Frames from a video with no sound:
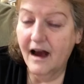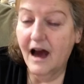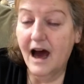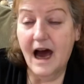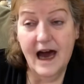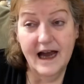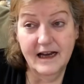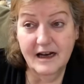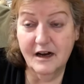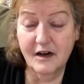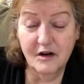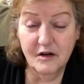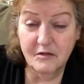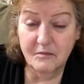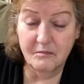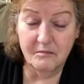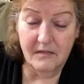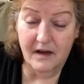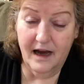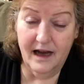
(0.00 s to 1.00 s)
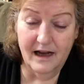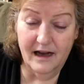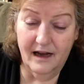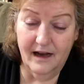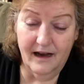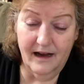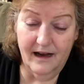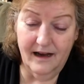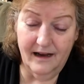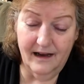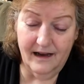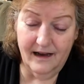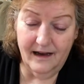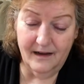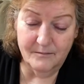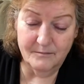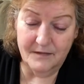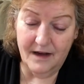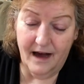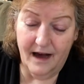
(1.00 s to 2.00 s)

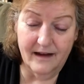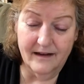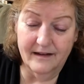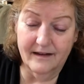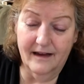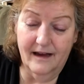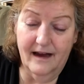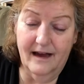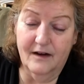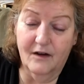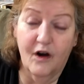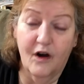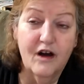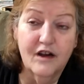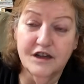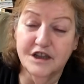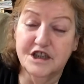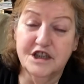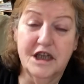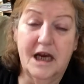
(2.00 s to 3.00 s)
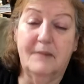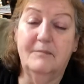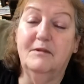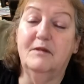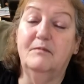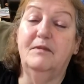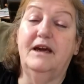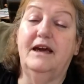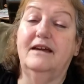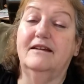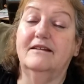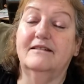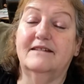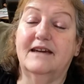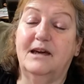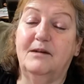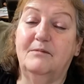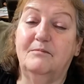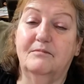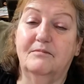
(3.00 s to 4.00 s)
I'm not at all ashamed to be in the
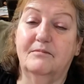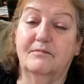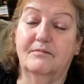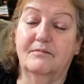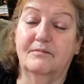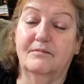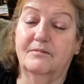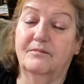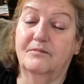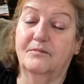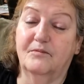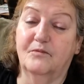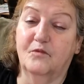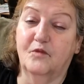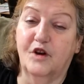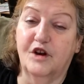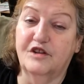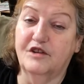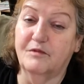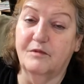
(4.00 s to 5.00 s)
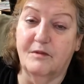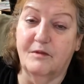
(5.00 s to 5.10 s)
same words with